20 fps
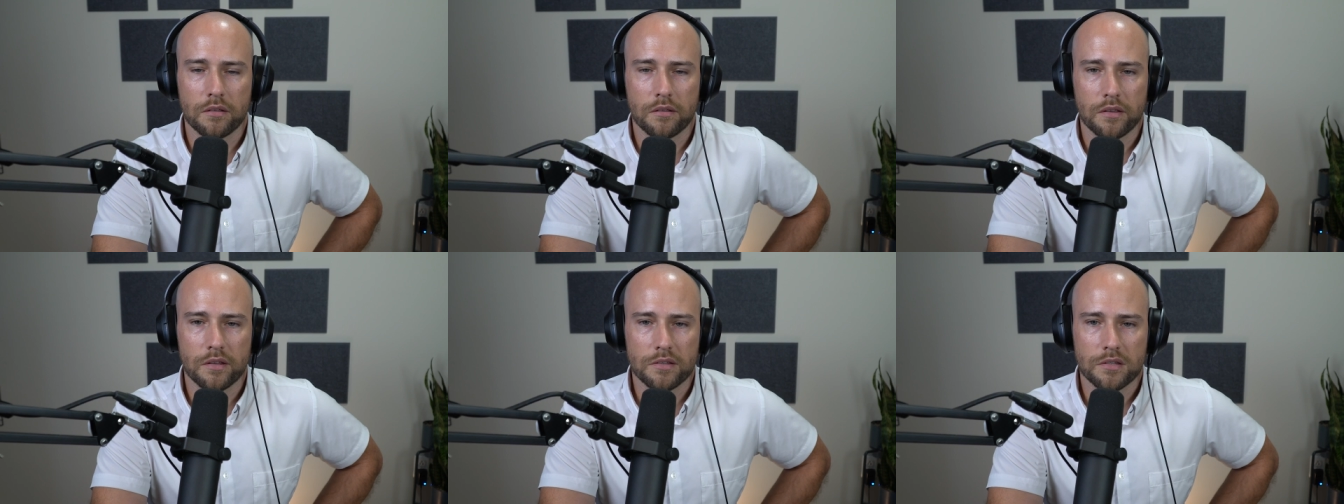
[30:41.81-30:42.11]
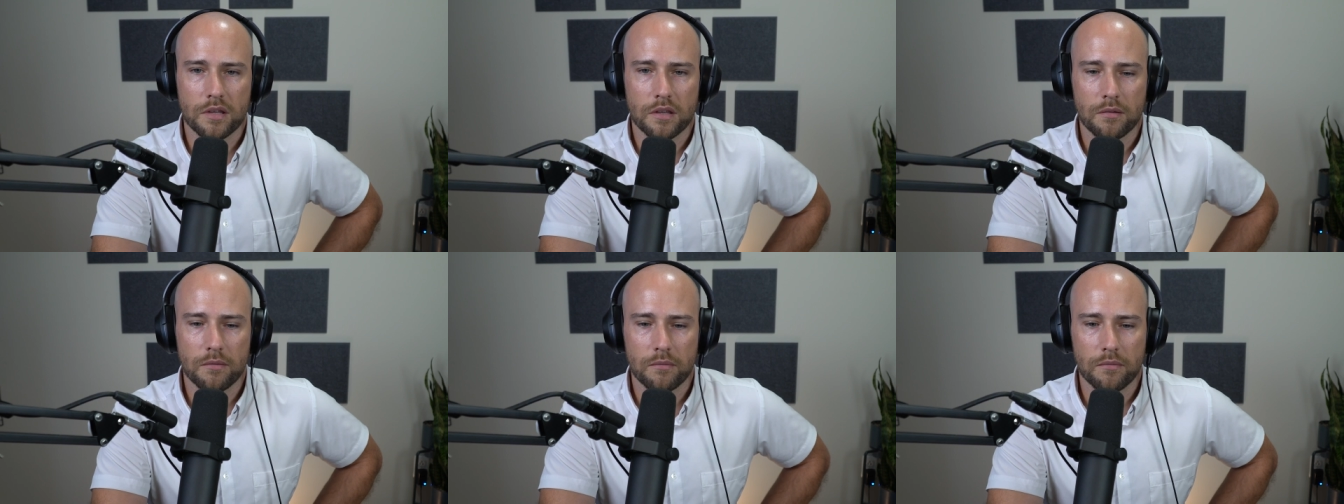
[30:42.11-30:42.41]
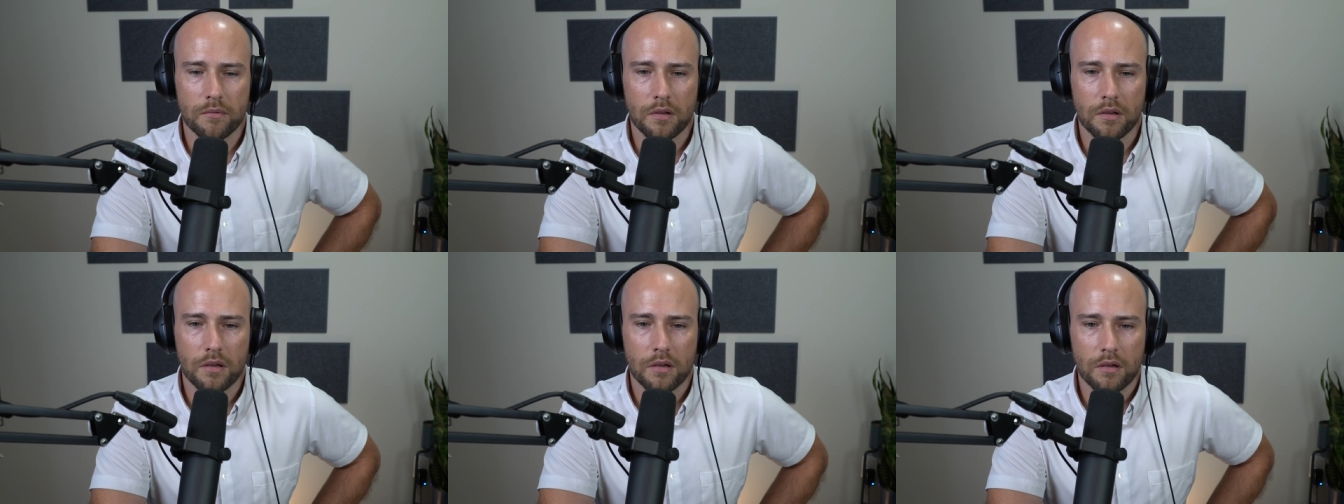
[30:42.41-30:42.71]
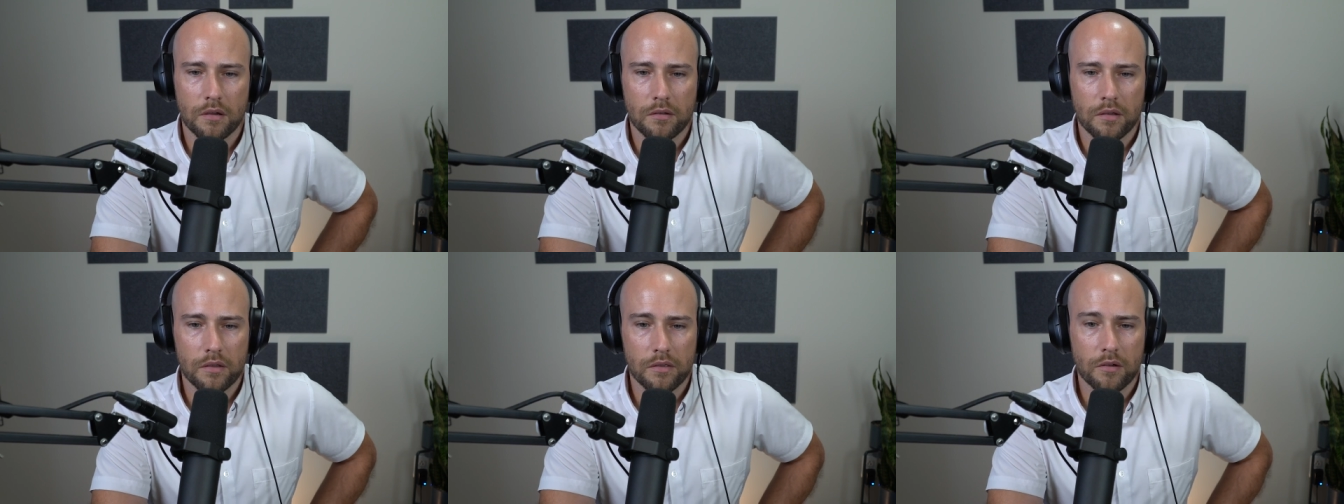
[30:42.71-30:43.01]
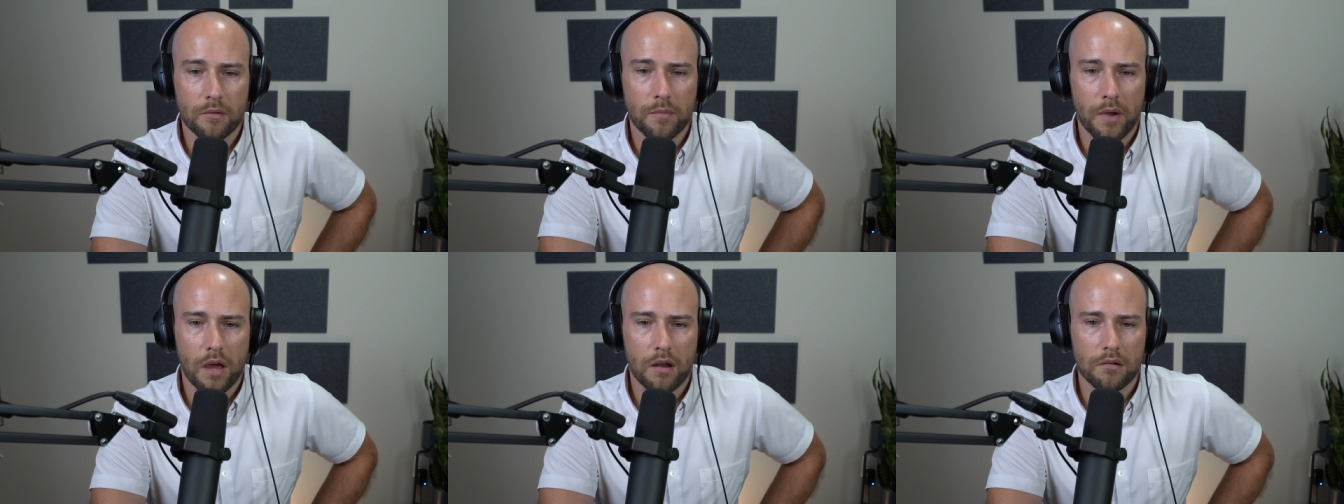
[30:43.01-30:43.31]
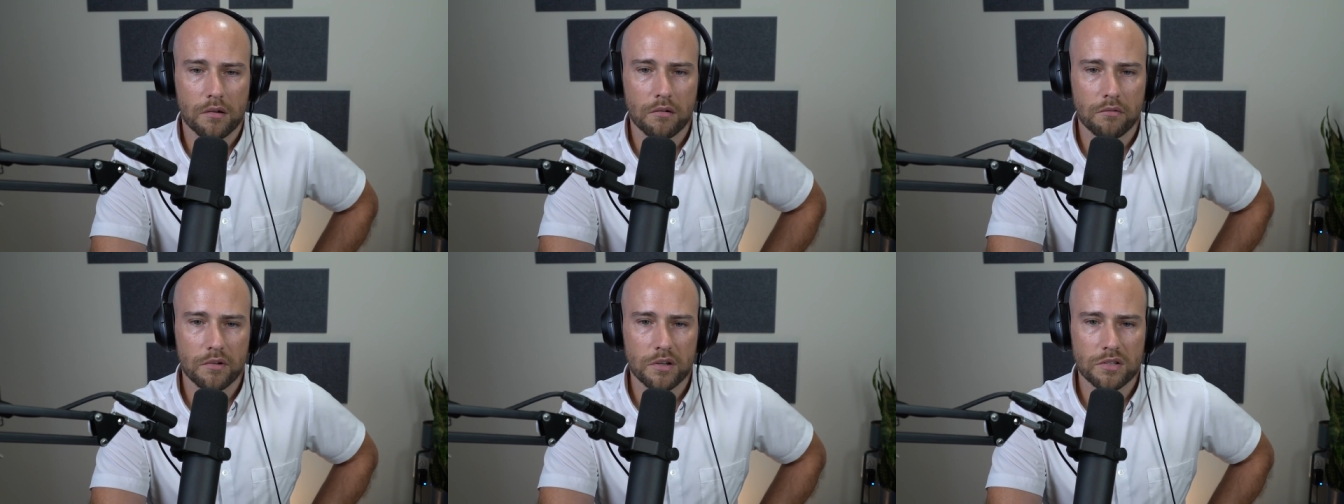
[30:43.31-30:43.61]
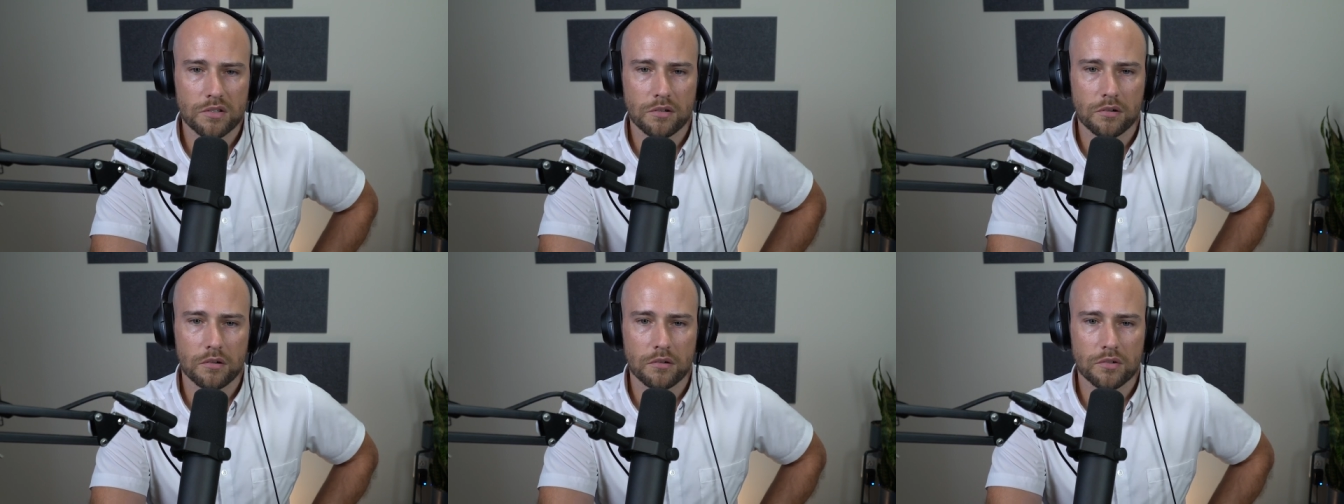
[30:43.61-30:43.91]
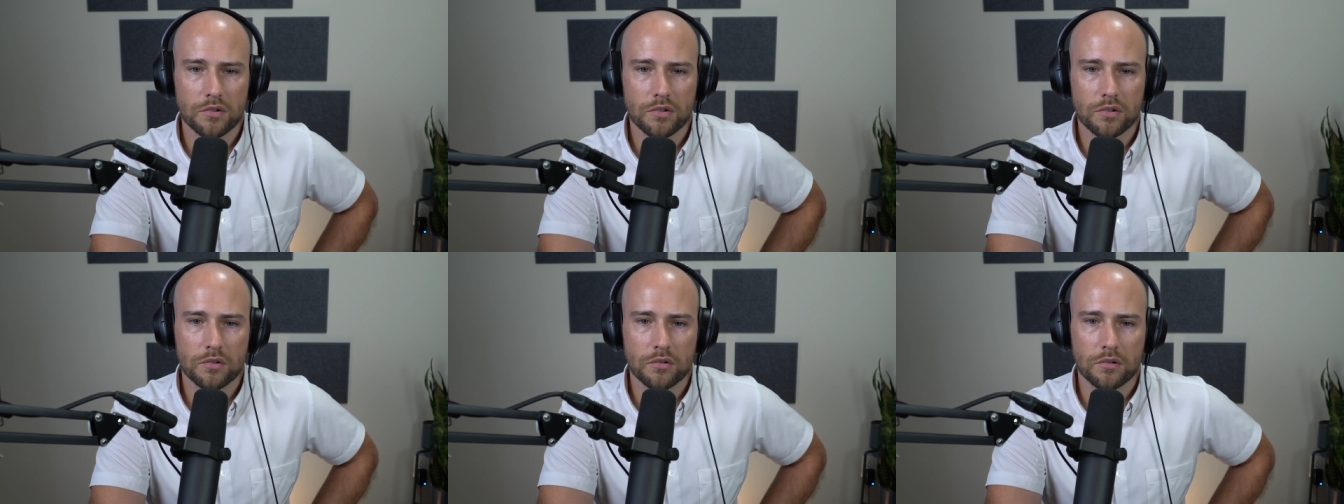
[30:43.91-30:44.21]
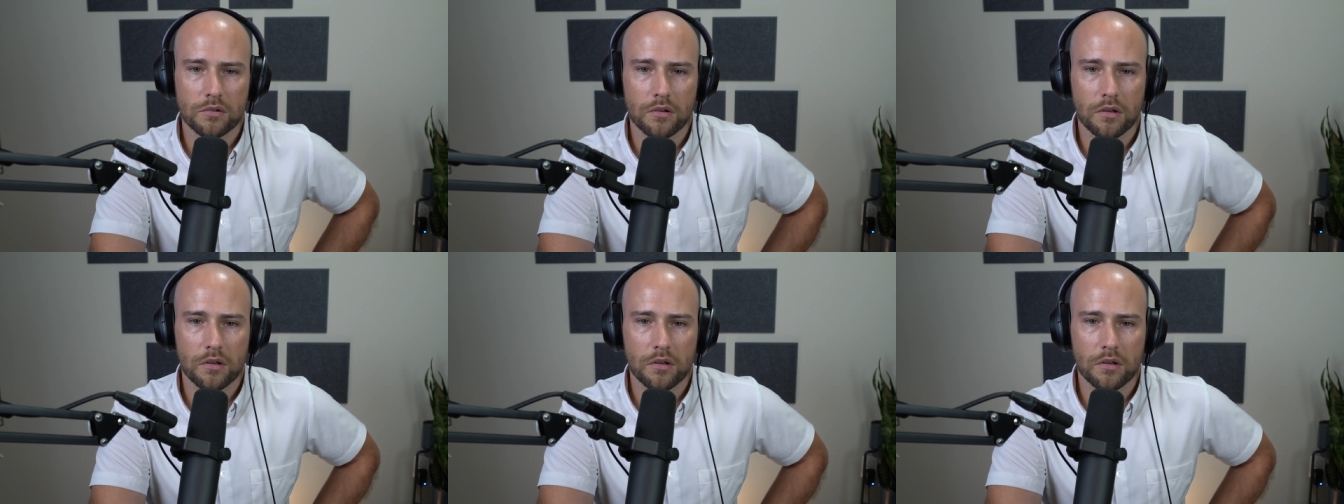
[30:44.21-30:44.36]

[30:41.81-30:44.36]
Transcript: They say uh, in their battery research,